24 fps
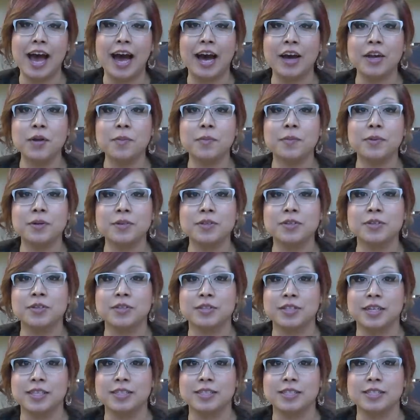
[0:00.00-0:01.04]
how to build their
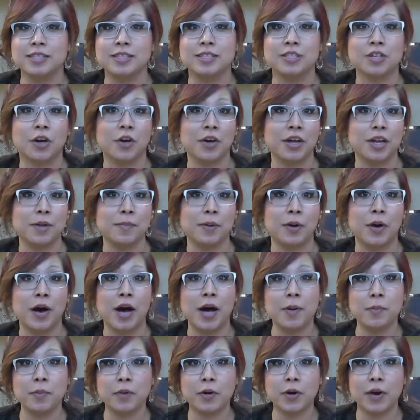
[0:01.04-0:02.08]
lenses talking about
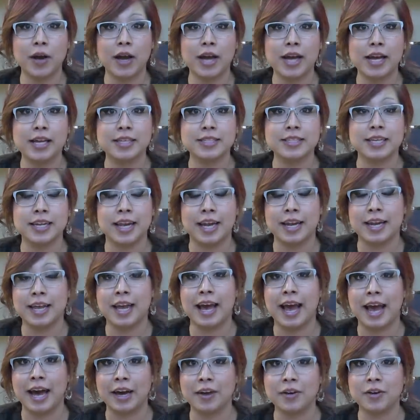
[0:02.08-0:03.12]
upgrades and any
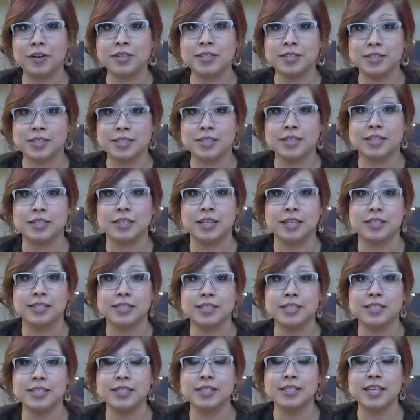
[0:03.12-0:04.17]
add-ons to the
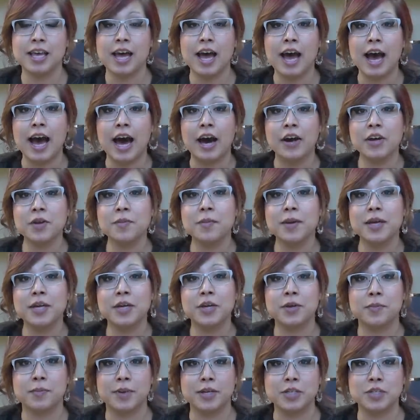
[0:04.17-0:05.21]
lenses, how to make
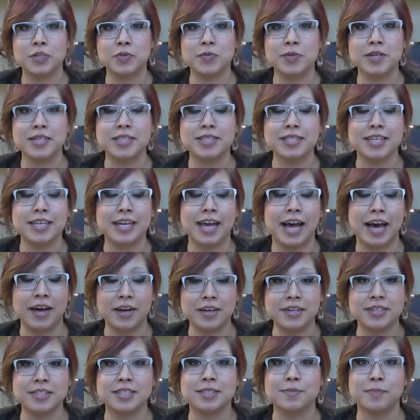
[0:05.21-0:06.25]
your measurements, and how
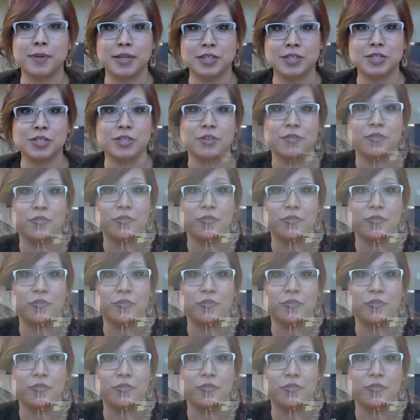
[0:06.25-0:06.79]
to dispense your